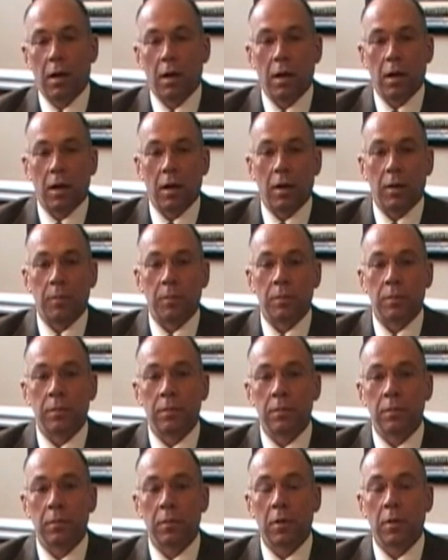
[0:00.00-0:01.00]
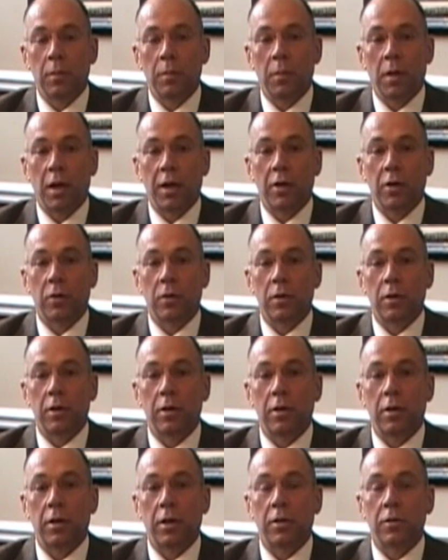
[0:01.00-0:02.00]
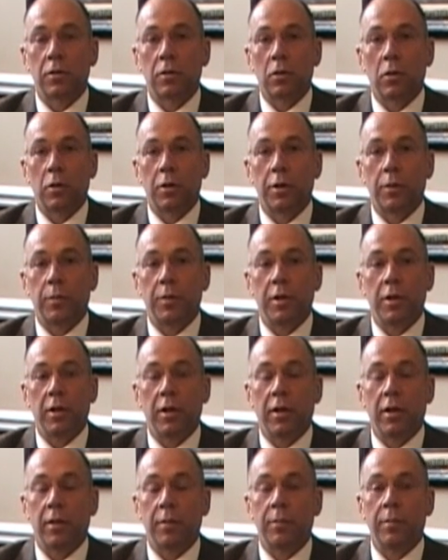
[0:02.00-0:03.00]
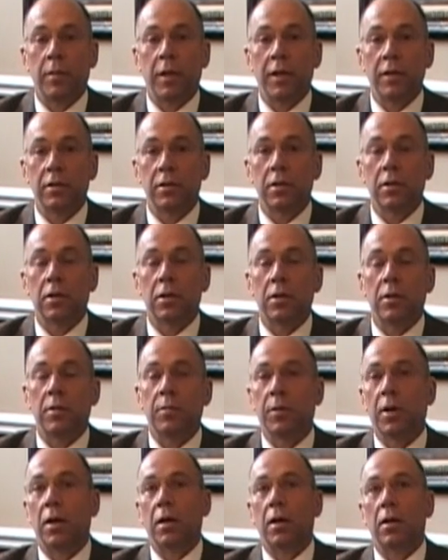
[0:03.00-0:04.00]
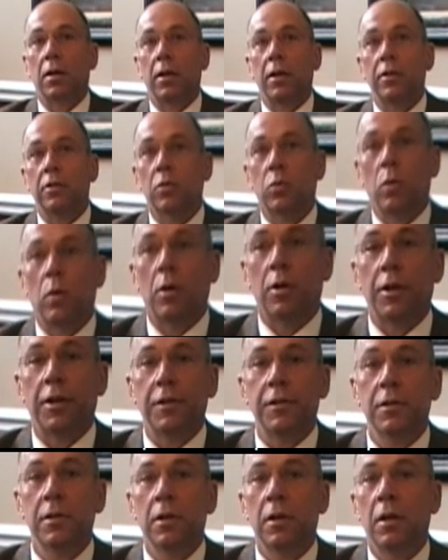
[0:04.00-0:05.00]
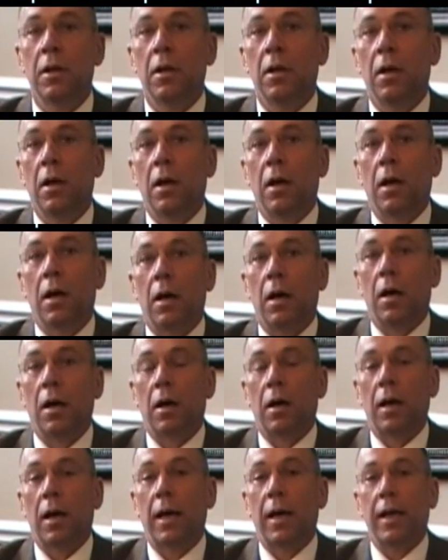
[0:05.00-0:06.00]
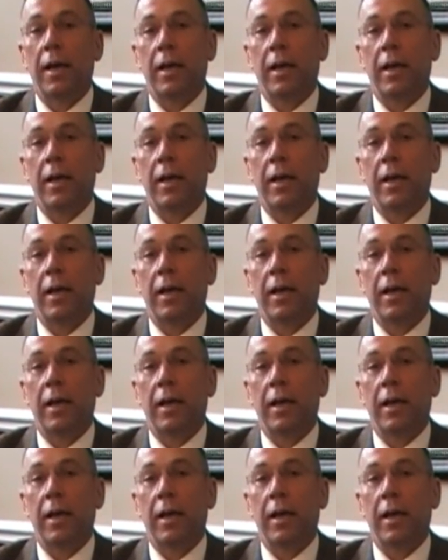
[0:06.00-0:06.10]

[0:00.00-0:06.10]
My career as a lawyer began basically in my late 20s. I